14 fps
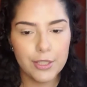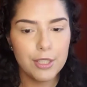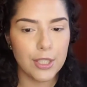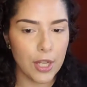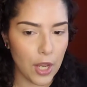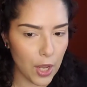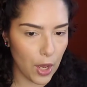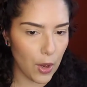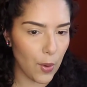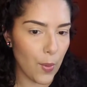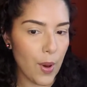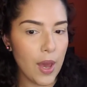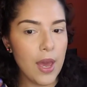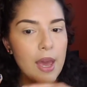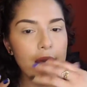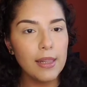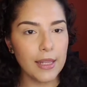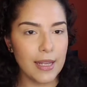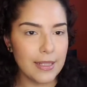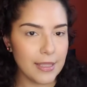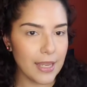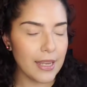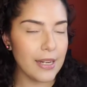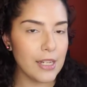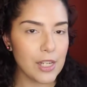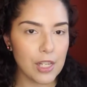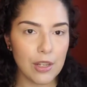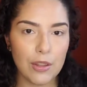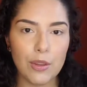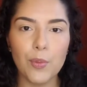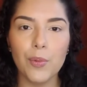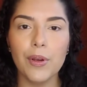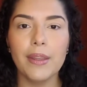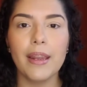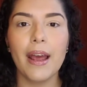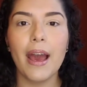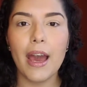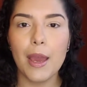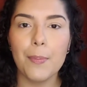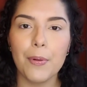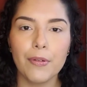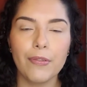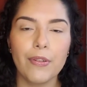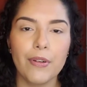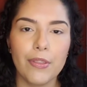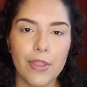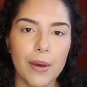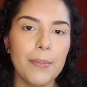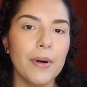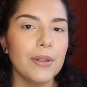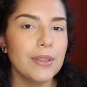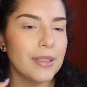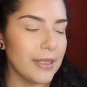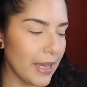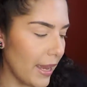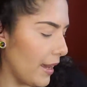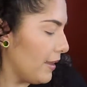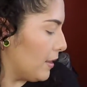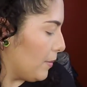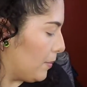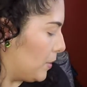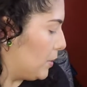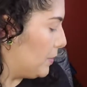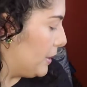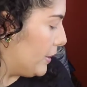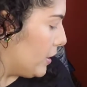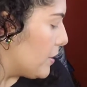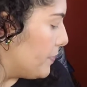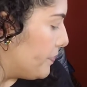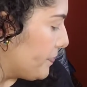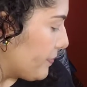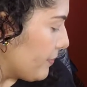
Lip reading: So let's get into the one that I prefer the most at the moment,